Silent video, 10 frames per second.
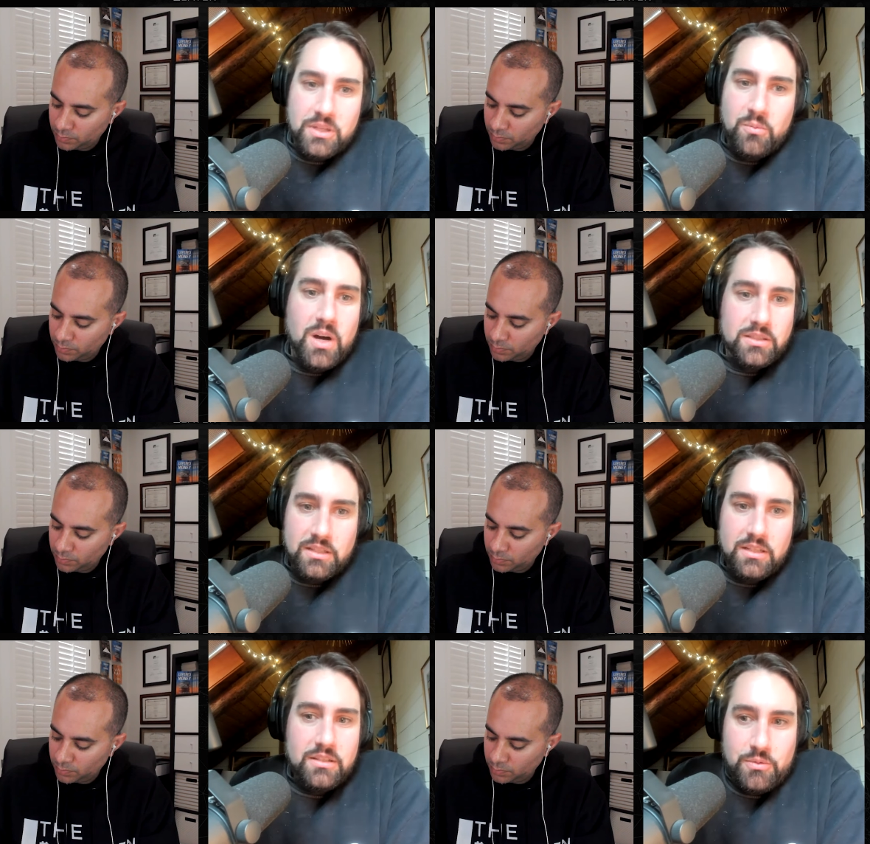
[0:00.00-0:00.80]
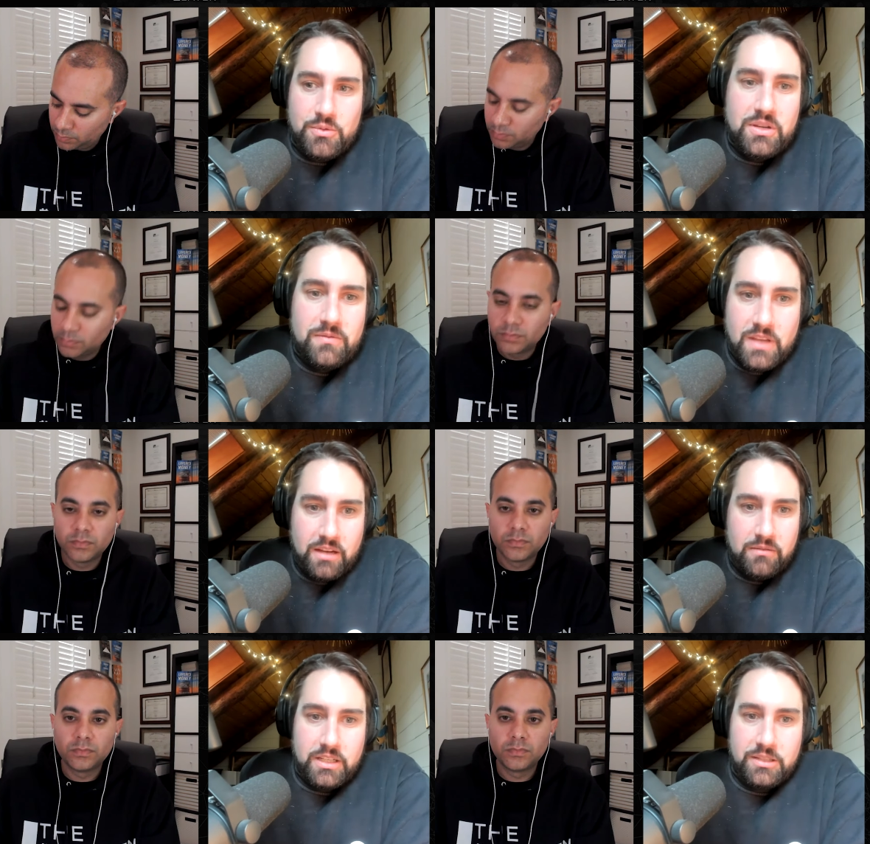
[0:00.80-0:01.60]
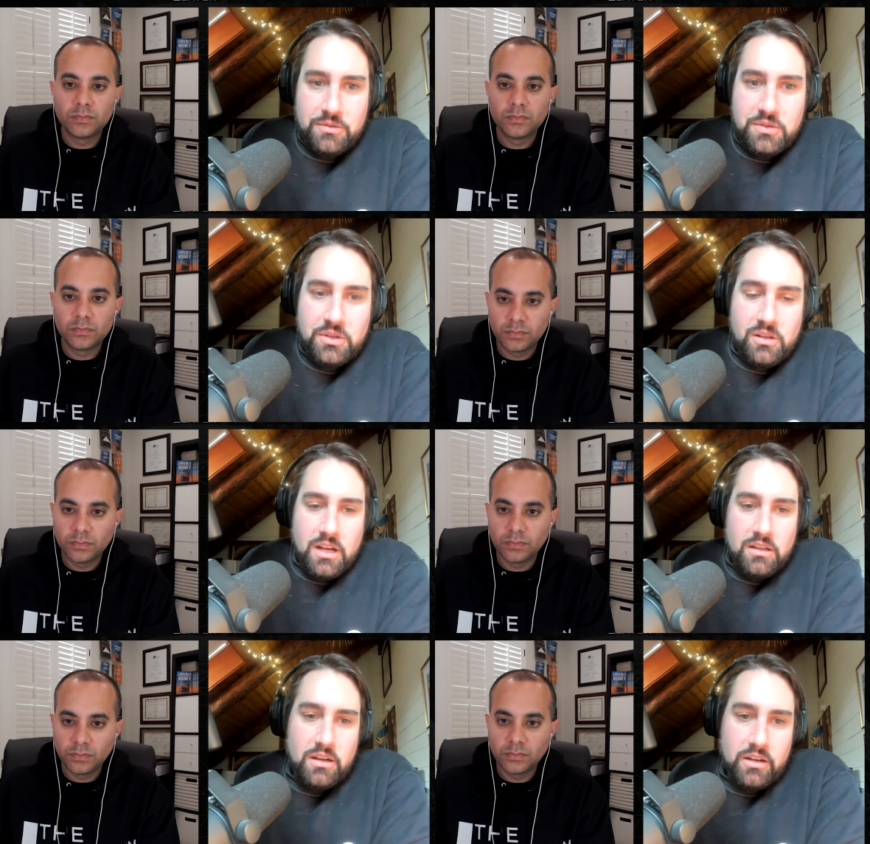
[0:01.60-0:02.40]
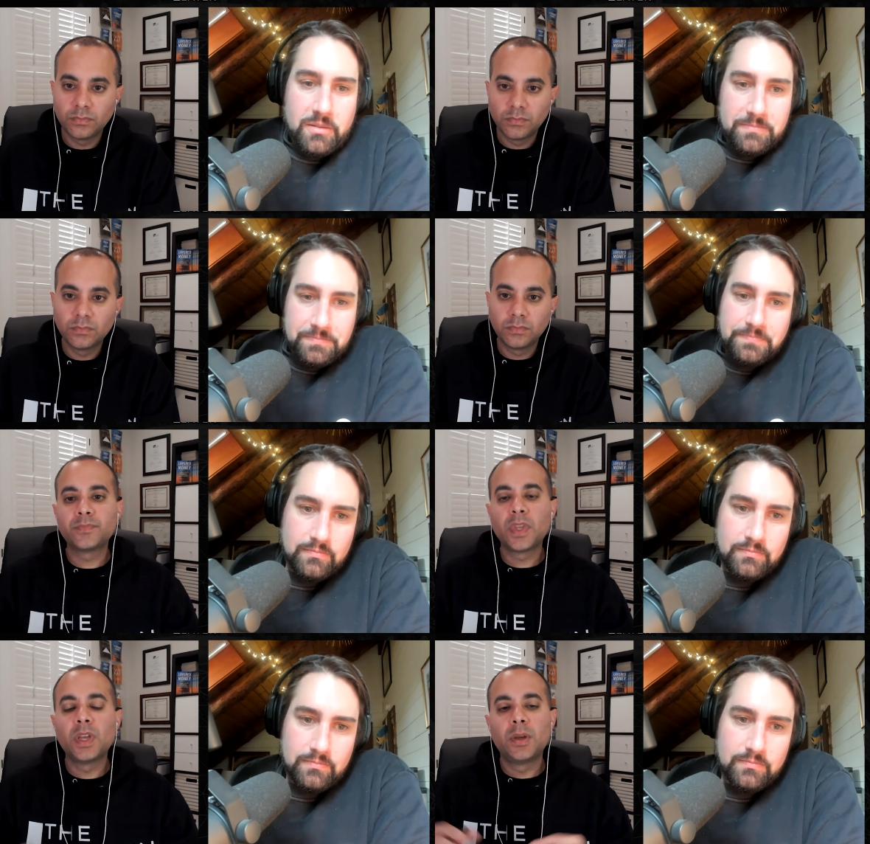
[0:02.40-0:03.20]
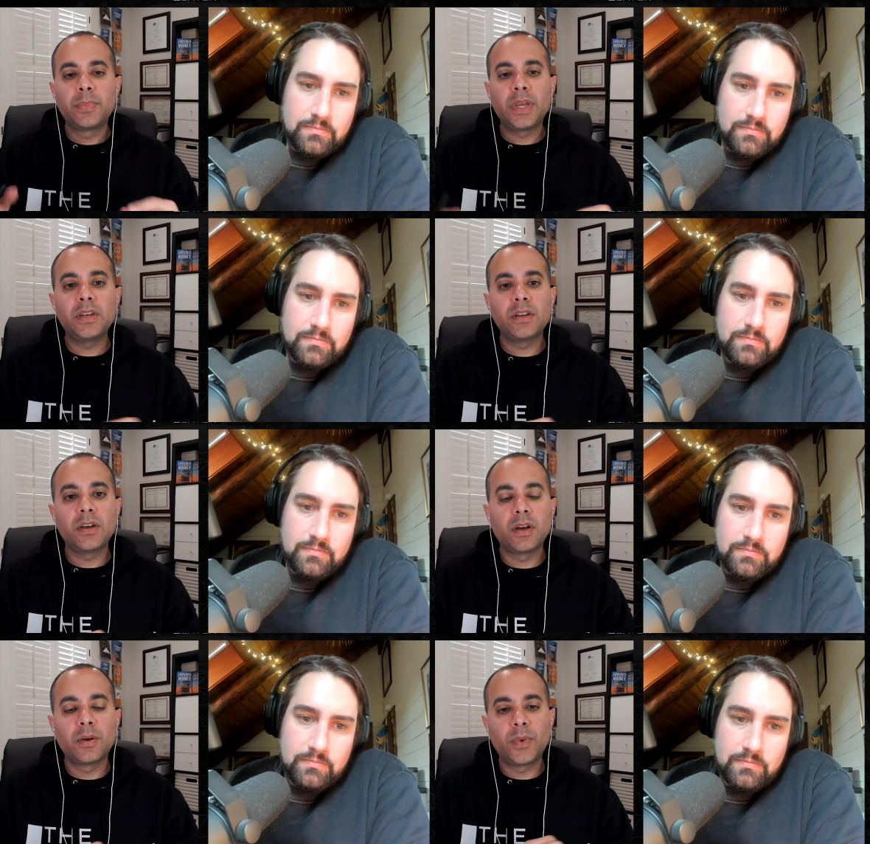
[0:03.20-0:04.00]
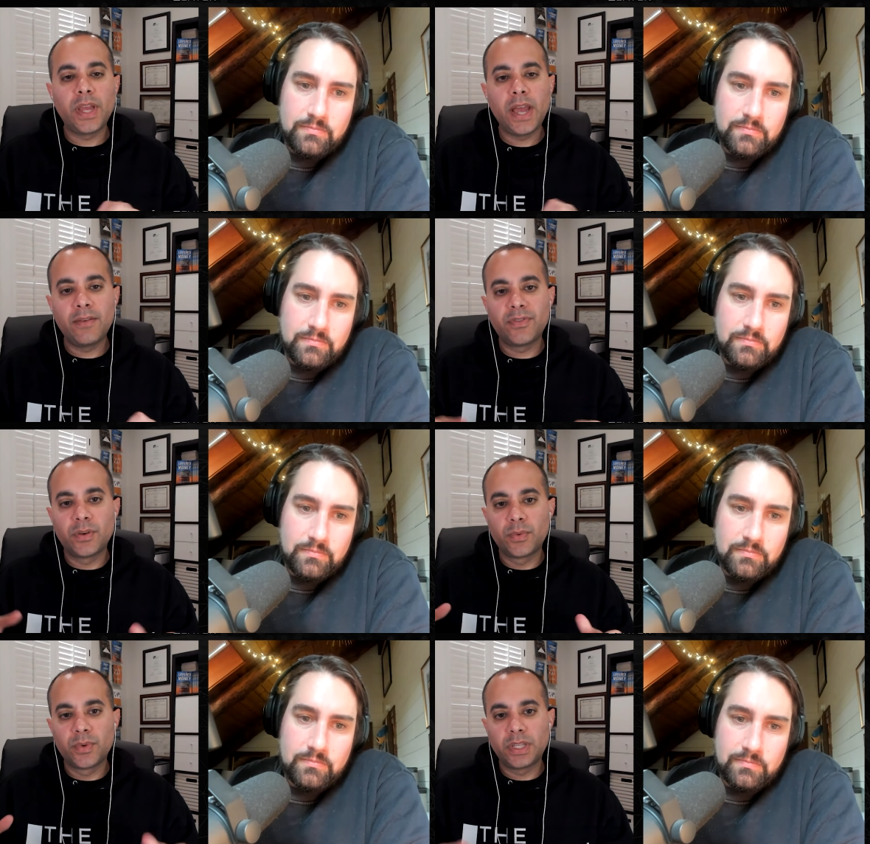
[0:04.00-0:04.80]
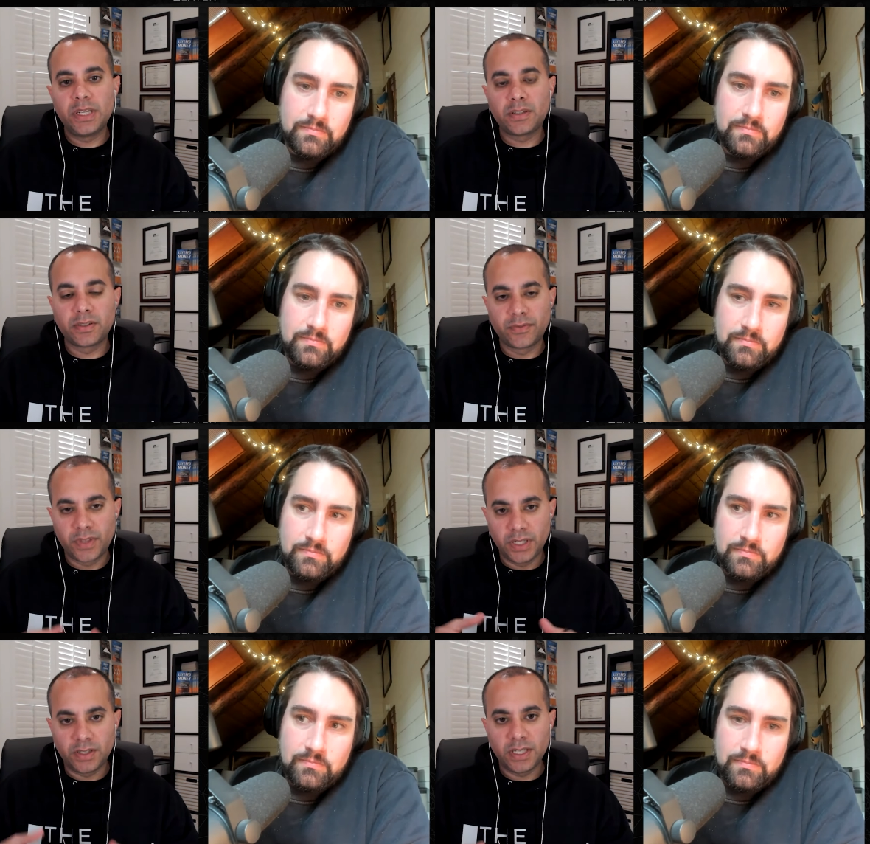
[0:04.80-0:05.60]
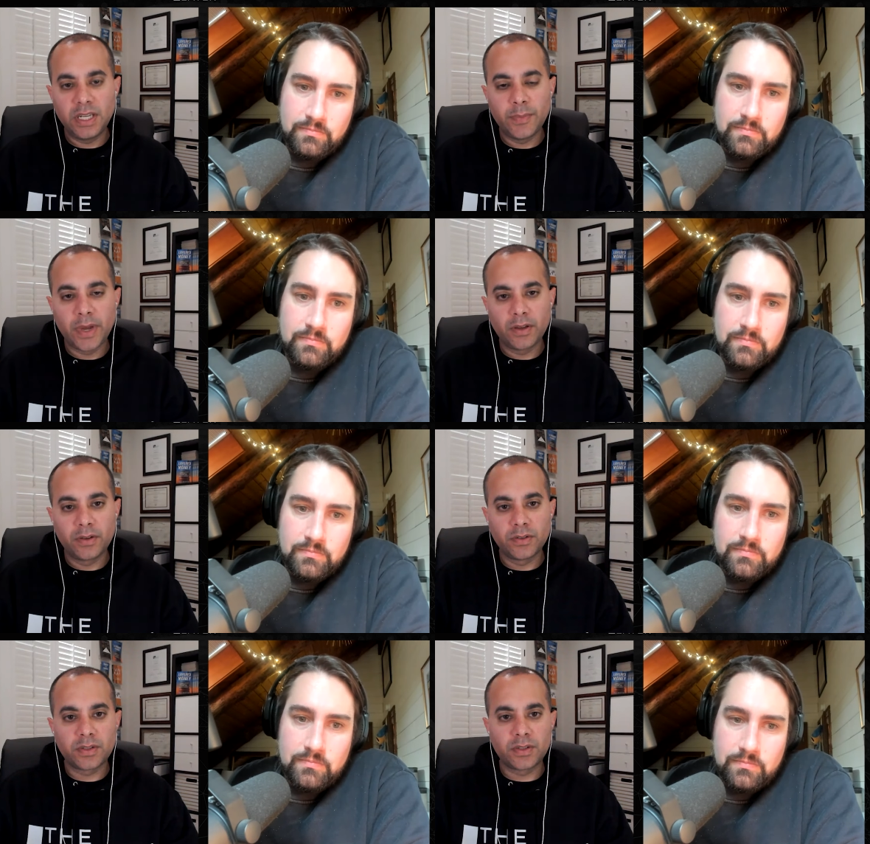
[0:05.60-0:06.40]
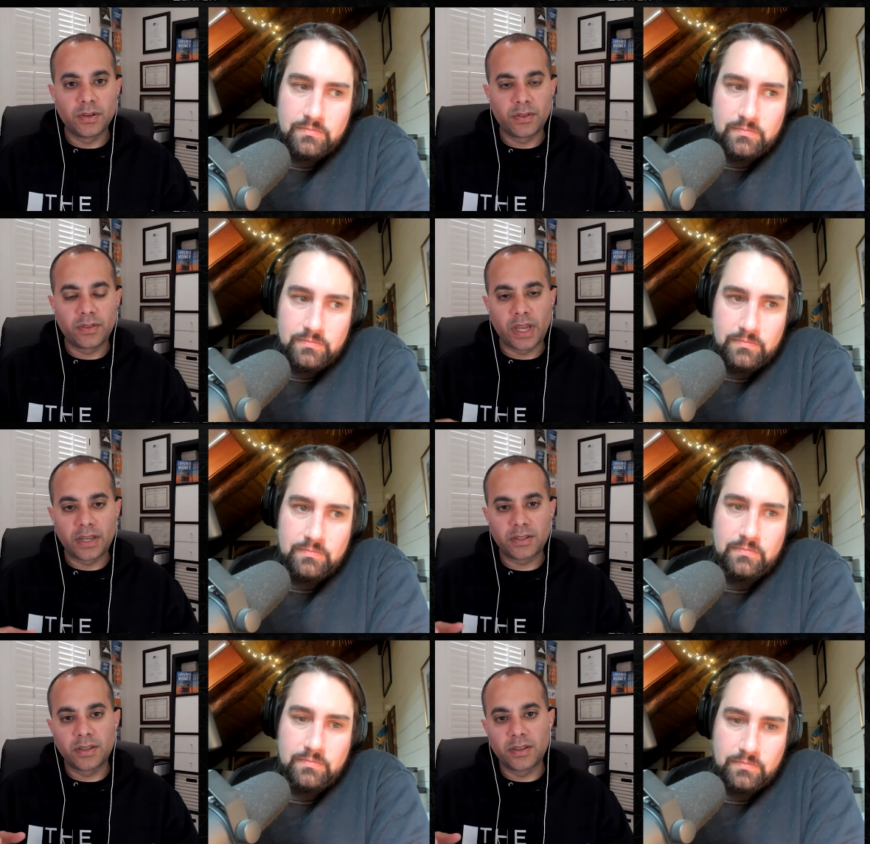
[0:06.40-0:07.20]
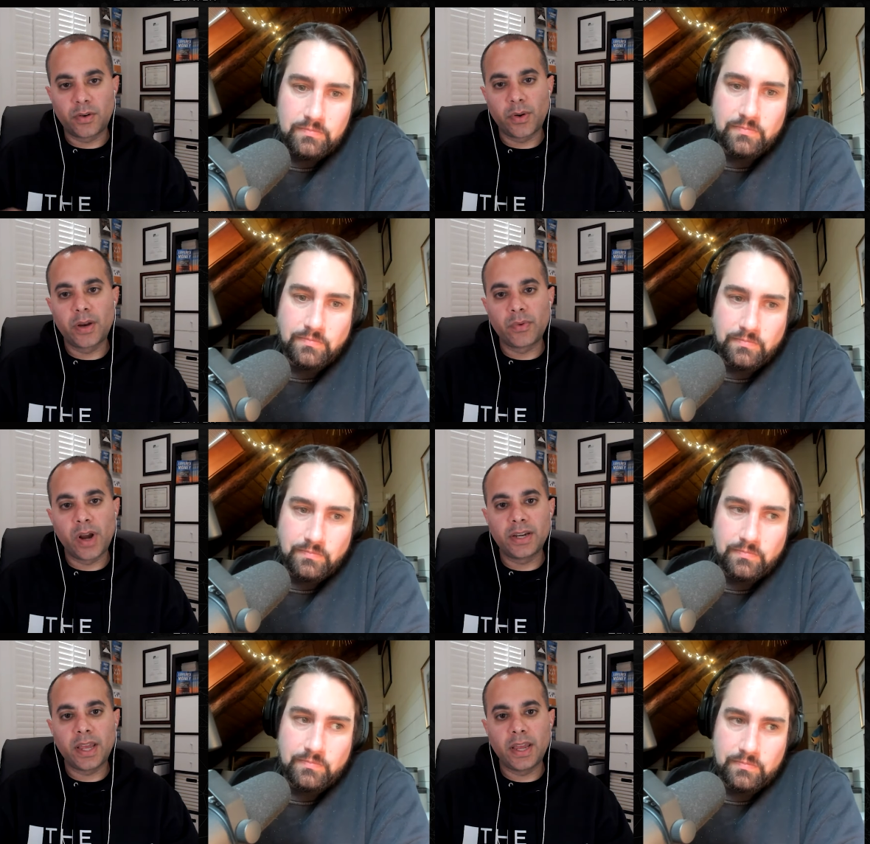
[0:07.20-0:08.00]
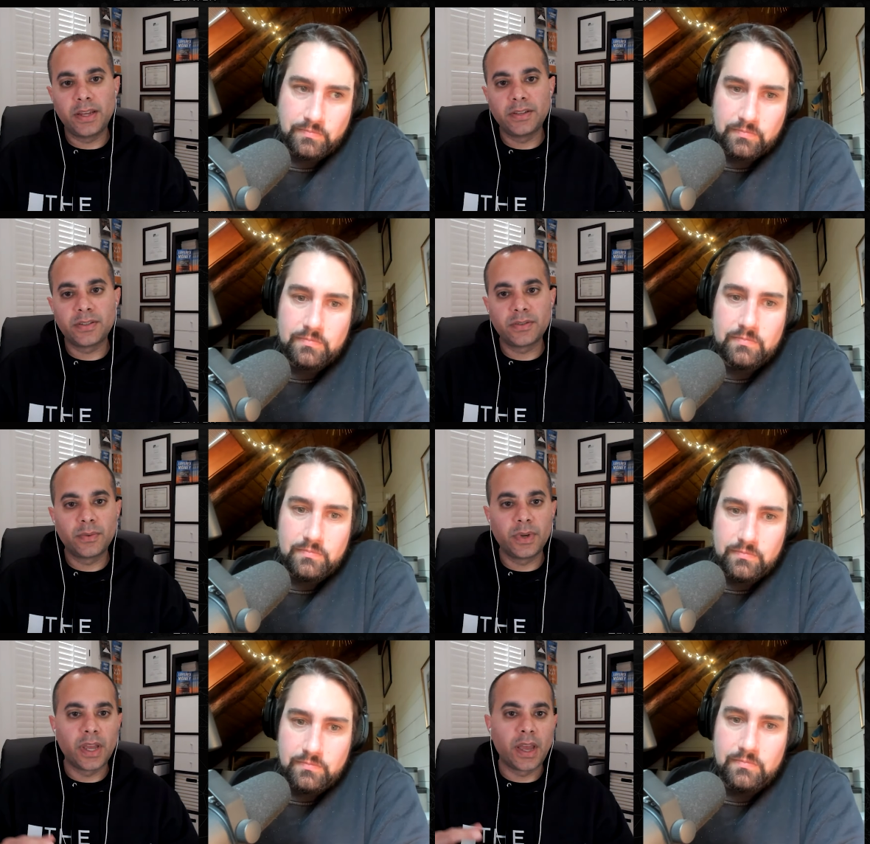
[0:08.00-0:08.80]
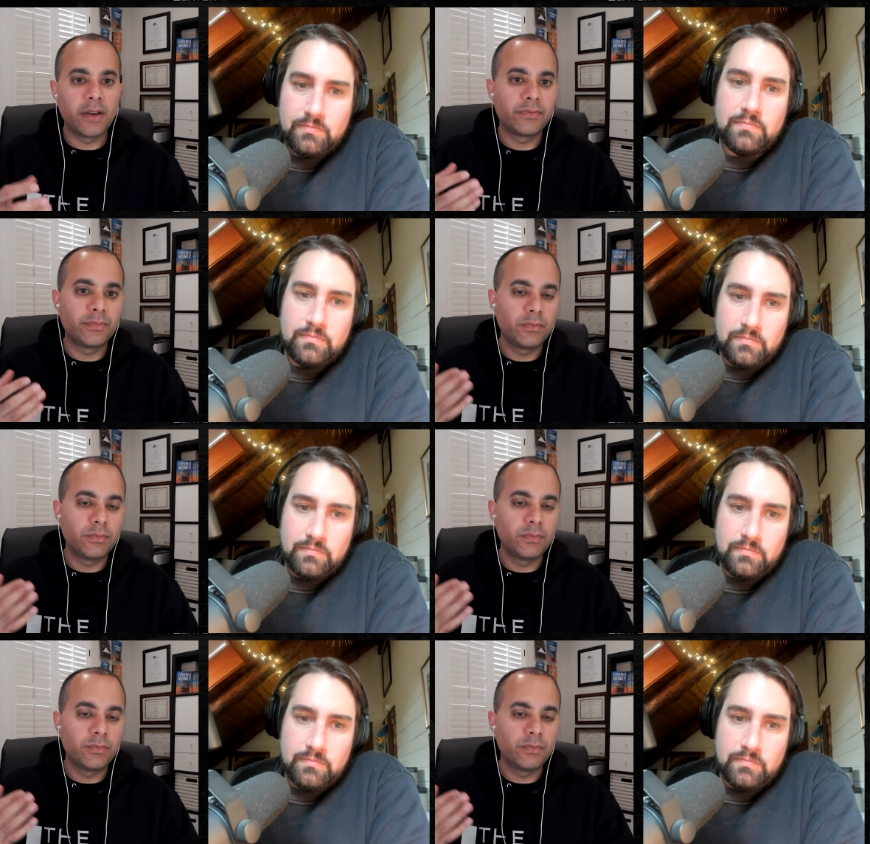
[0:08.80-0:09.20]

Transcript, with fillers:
Speaker 1: wanted to achieve that, right? It just took a lot longer.
Speaker 2: Pete, uh, we have the release of these emails thanks to the Craig Wright case. We have